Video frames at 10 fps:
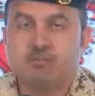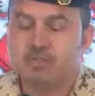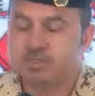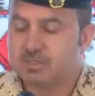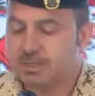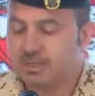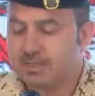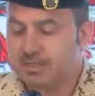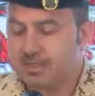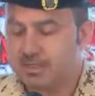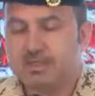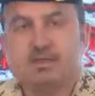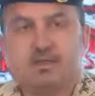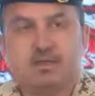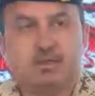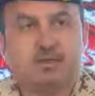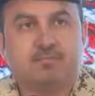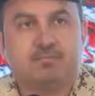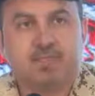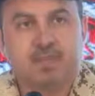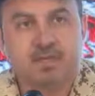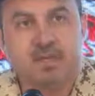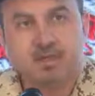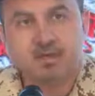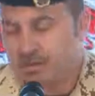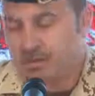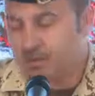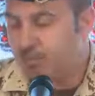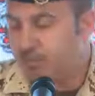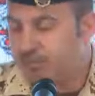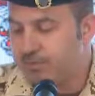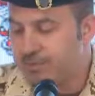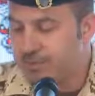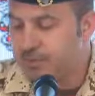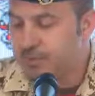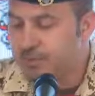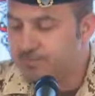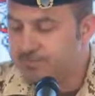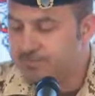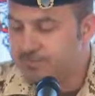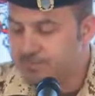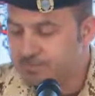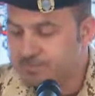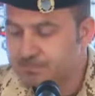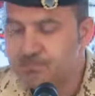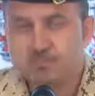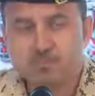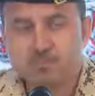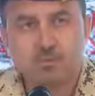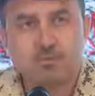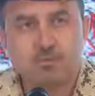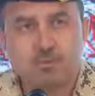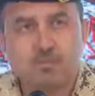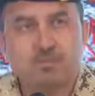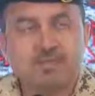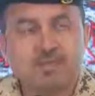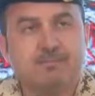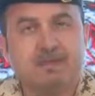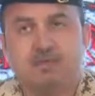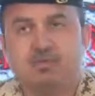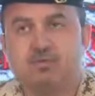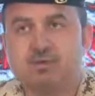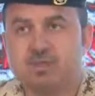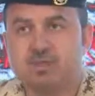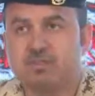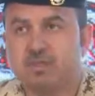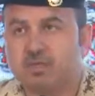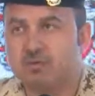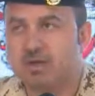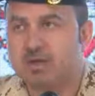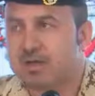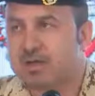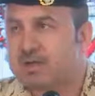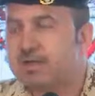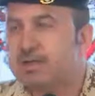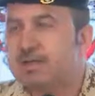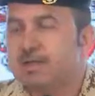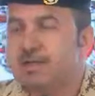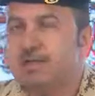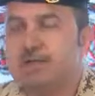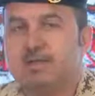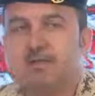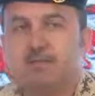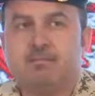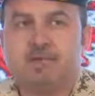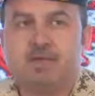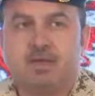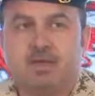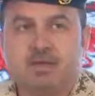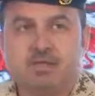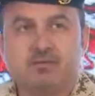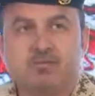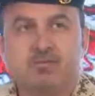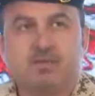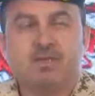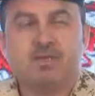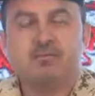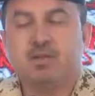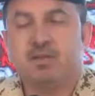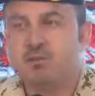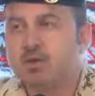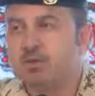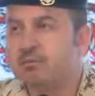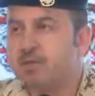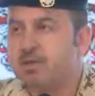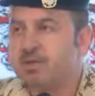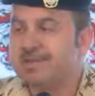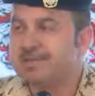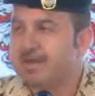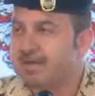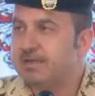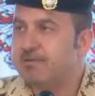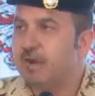the booster dose, which we started months ago. And before I start talking about this, medically speaking, it's